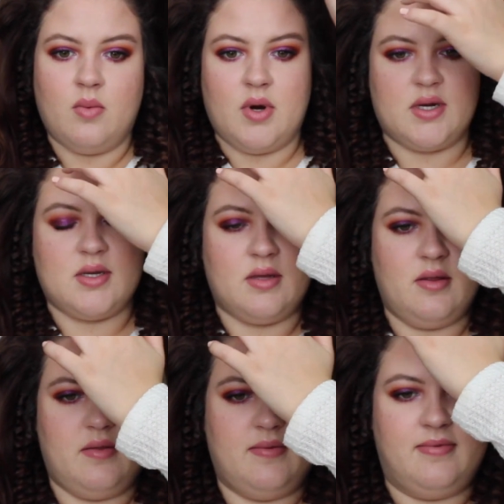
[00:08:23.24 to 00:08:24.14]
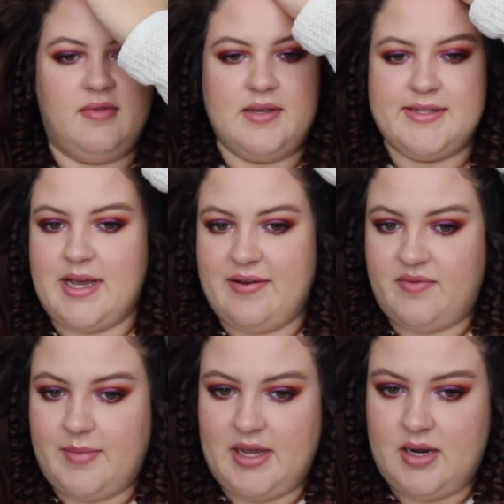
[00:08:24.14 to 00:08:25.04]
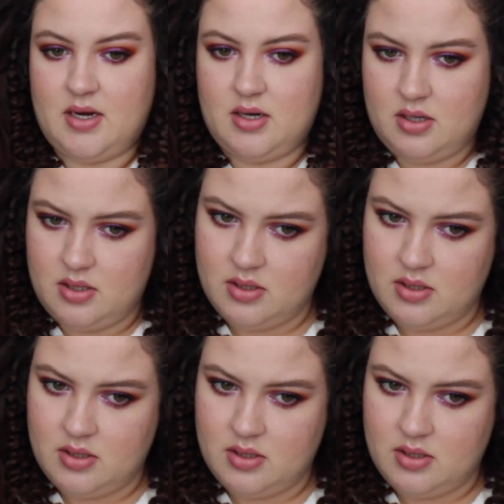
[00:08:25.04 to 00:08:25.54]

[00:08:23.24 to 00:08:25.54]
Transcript: Work this half of my hair.